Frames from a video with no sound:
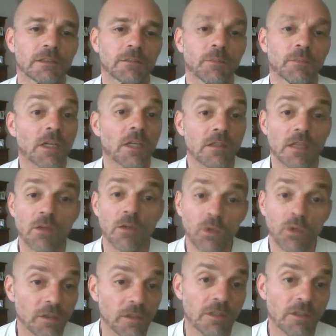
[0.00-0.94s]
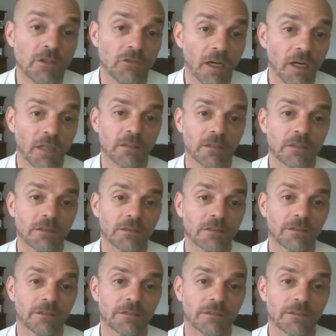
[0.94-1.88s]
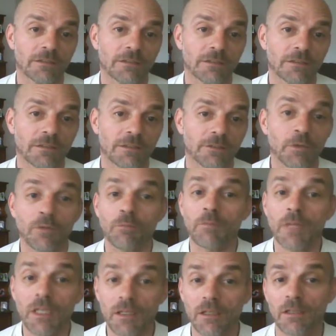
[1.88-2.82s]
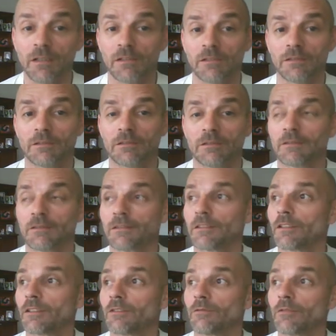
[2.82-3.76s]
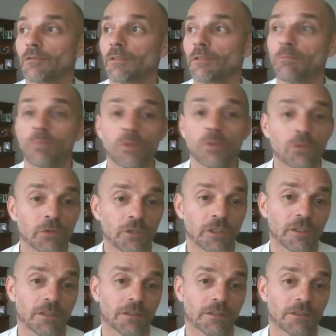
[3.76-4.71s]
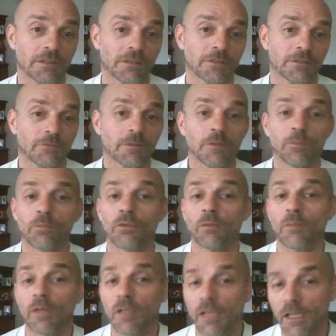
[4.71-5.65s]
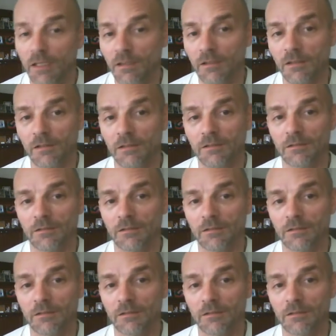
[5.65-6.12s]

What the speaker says: Because they weren't distracted with media, with bullshit, with propaganda.